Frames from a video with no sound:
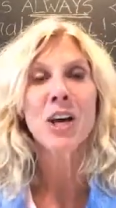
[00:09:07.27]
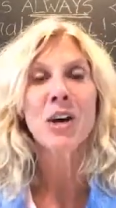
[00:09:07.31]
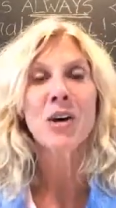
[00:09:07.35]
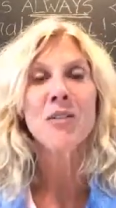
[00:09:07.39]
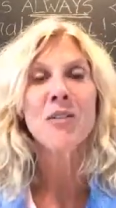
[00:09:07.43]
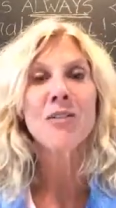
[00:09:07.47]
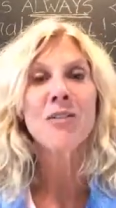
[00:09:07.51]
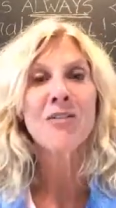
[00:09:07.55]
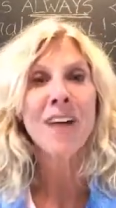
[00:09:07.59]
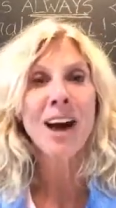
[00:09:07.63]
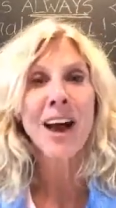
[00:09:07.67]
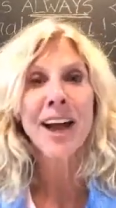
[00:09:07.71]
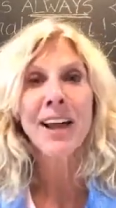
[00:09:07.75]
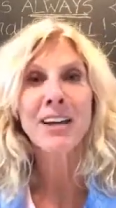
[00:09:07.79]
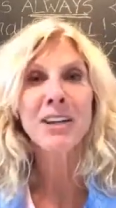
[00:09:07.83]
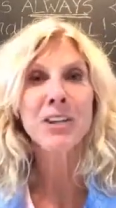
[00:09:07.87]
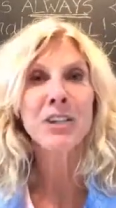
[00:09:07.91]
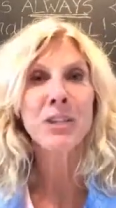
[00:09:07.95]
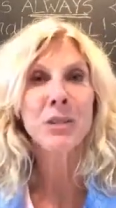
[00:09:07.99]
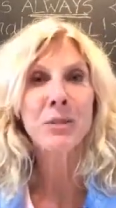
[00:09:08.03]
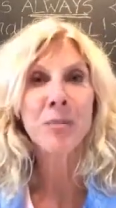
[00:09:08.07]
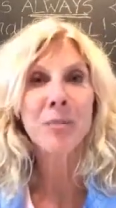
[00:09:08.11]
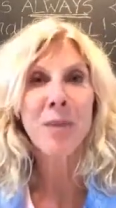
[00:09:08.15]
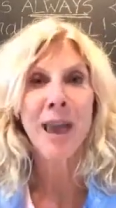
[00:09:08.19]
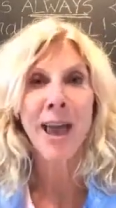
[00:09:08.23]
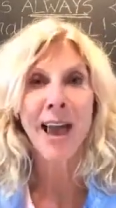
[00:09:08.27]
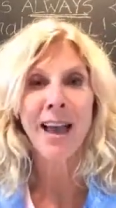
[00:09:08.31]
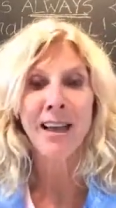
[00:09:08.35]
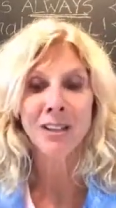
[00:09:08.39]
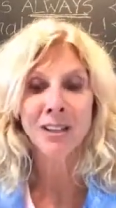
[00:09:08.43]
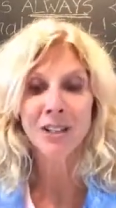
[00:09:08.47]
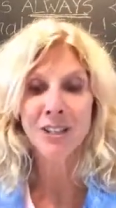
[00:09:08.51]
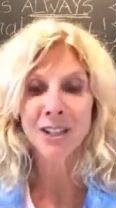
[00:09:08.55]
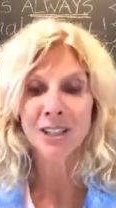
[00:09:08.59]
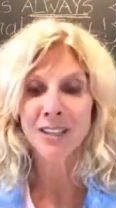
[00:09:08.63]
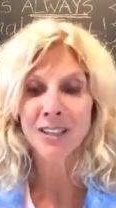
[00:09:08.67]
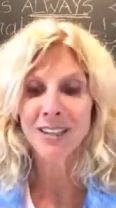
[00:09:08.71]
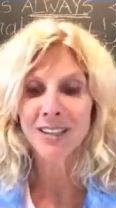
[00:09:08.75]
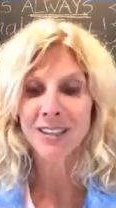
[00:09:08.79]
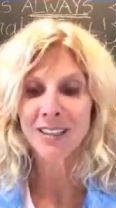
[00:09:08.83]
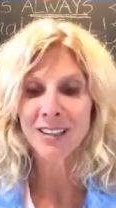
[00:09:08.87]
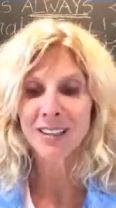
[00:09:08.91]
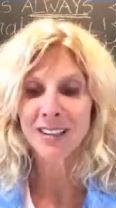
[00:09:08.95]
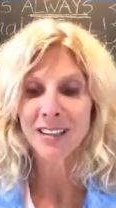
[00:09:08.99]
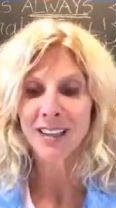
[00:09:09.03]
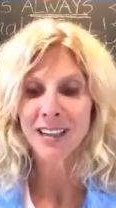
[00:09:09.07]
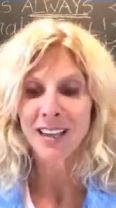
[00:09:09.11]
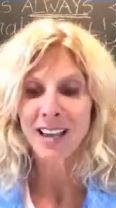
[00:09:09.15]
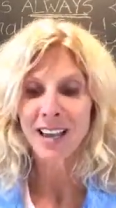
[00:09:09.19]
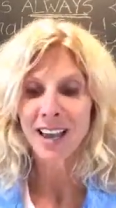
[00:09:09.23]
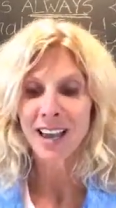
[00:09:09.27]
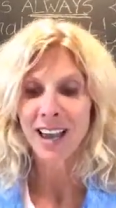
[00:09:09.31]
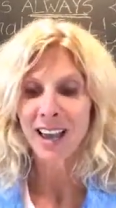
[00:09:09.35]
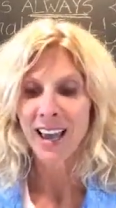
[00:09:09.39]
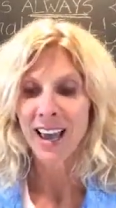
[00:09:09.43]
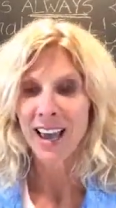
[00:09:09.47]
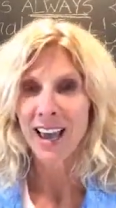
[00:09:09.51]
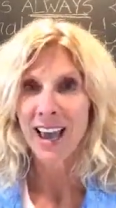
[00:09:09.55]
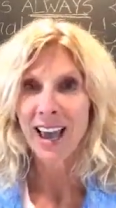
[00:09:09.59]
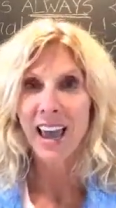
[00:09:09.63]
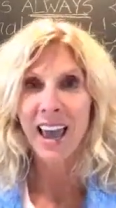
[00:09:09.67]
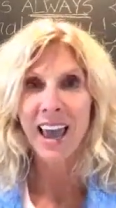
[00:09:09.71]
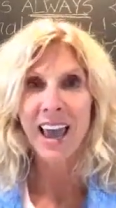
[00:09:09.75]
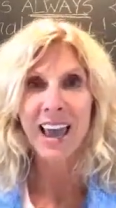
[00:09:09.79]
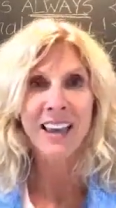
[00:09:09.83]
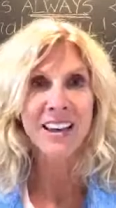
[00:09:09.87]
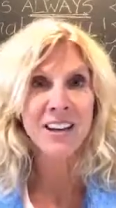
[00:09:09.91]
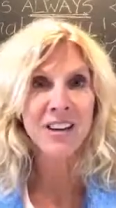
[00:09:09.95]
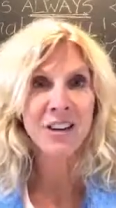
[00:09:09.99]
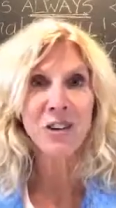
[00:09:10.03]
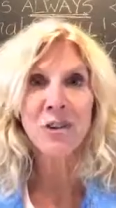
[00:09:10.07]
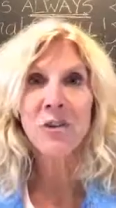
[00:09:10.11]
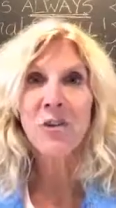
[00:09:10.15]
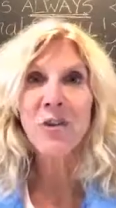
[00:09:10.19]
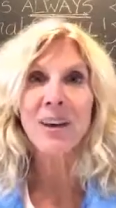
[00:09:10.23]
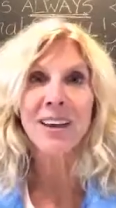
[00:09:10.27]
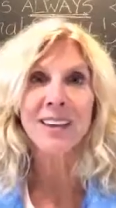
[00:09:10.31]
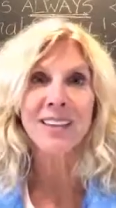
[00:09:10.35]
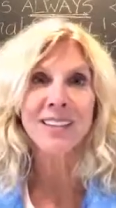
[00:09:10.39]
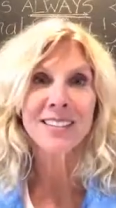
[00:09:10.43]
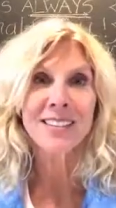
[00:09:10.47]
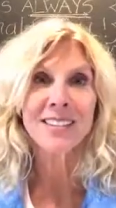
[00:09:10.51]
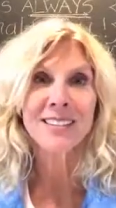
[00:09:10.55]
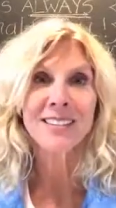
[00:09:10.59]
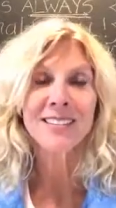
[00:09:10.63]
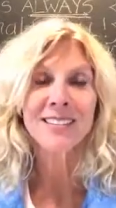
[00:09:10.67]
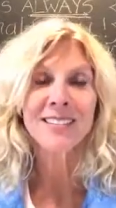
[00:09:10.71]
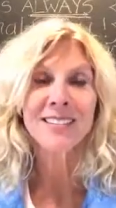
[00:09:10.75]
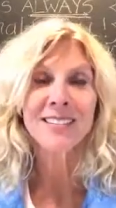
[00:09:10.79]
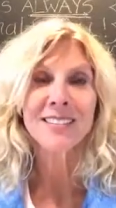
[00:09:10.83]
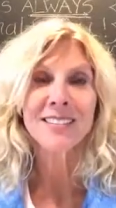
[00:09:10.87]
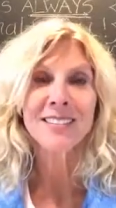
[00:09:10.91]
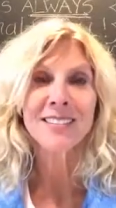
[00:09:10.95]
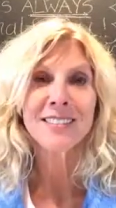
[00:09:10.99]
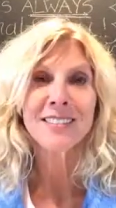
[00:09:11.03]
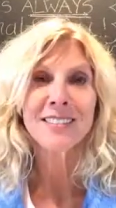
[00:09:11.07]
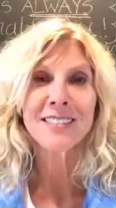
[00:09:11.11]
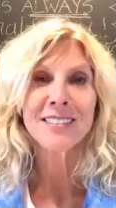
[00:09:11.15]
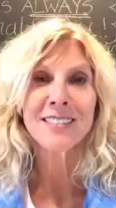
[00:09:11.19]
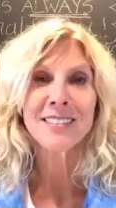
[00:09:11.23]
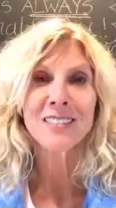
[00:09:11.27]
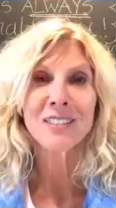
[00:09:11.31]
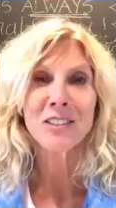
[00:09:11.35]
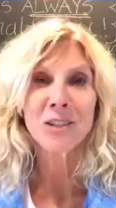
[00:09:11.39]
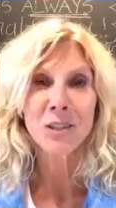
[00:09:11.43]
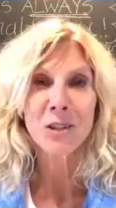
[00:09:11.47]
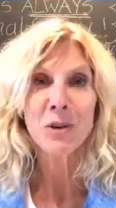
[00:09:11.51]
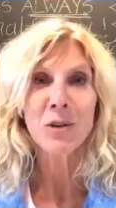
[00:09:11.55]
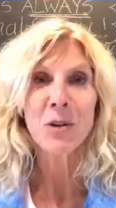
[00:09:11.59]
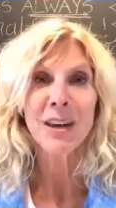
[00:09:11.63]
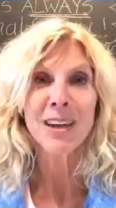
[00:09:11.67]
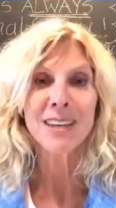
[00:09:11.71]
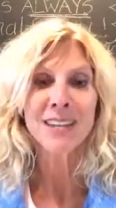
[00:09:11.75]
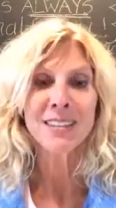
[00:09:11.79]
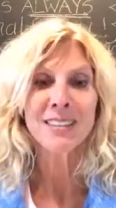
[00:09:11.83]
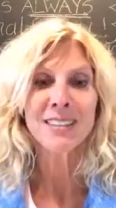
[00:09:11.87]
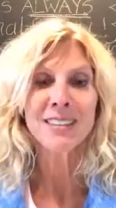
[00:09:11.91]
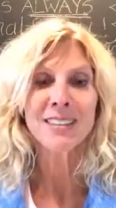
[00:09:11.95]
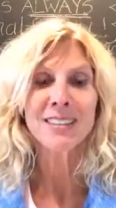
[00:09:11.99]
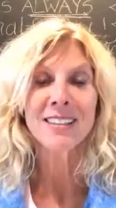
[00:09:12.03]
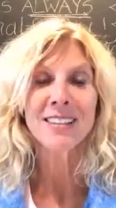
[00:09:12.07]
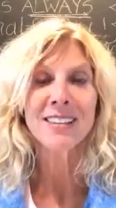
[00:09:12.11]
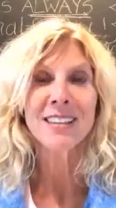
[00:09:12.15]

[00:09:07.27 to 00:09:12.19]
Find your passion and do it. Do it.